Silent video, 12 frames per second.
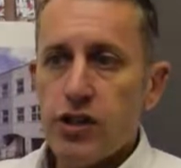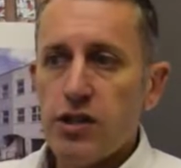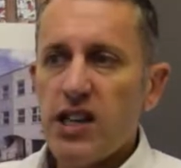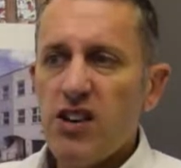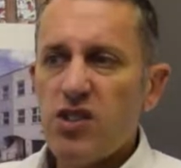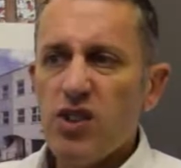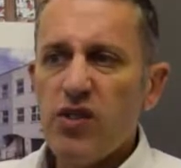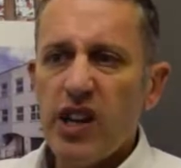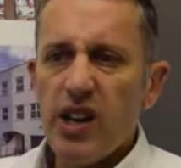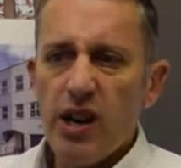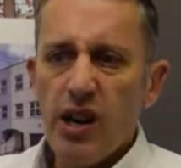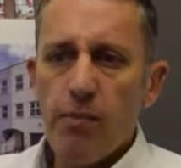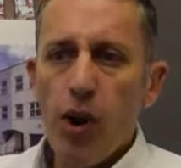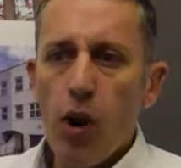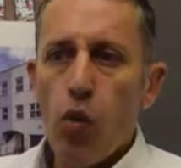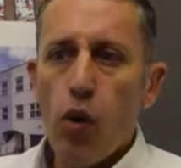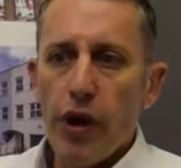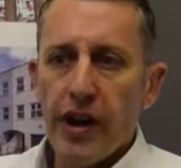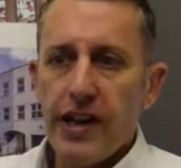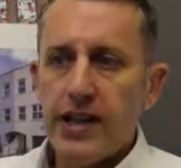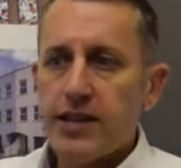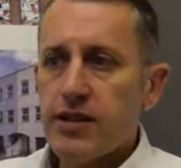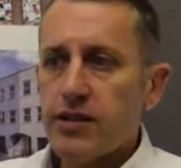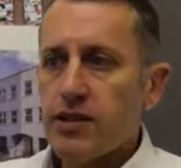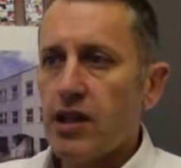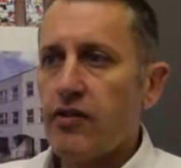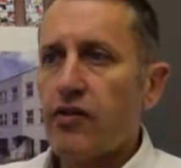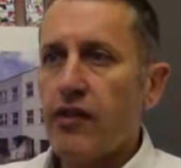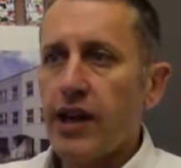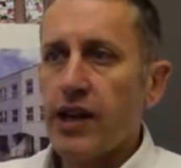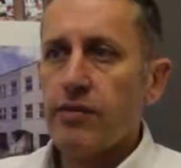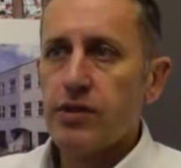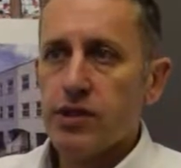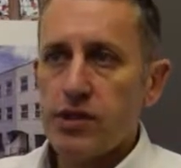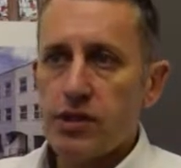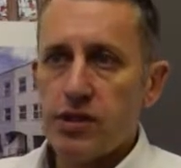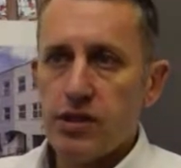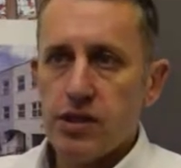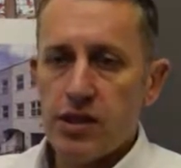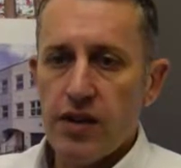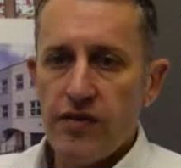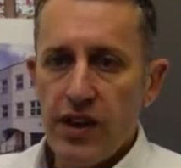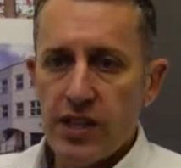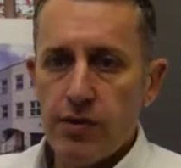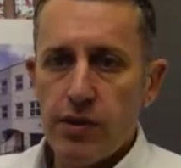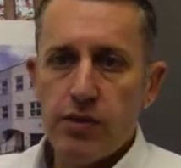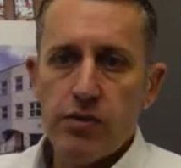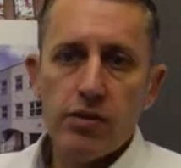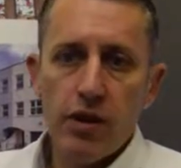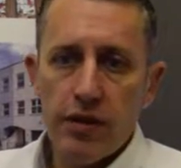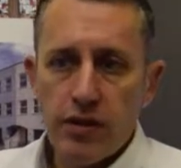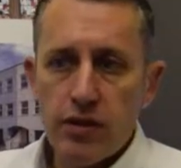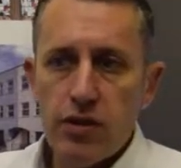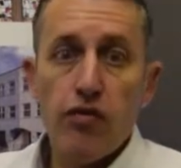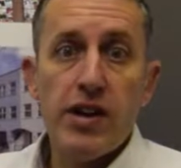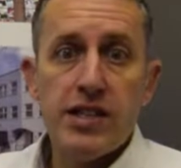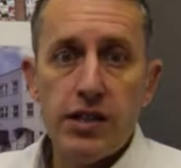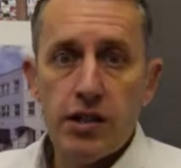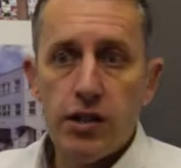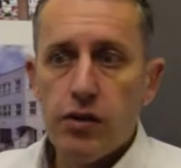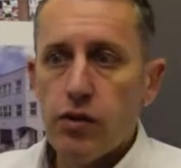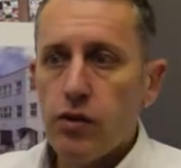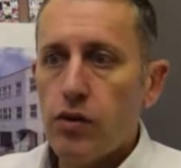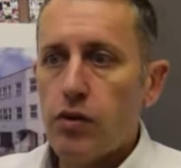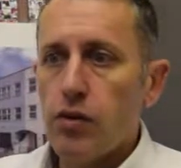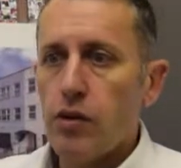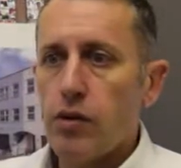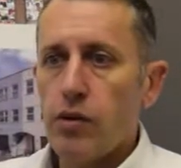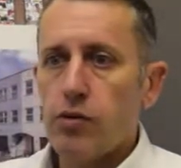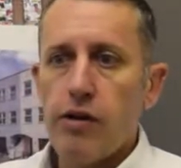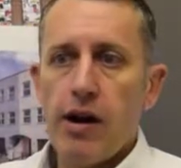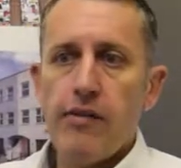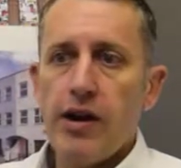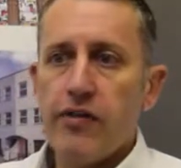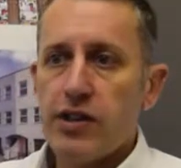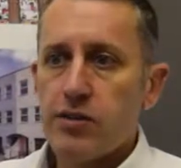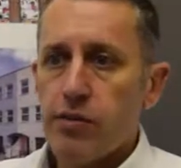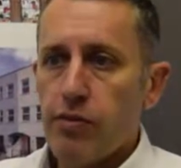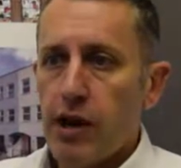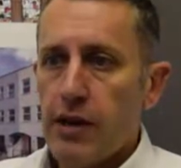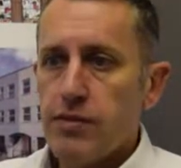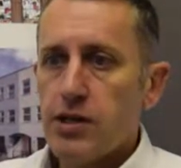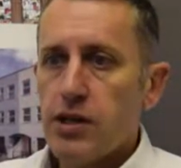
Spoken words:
tells you in bold what it is, so it's either a vacant possession, this is an investment, so this is a resident or a ground rent investment perhaps.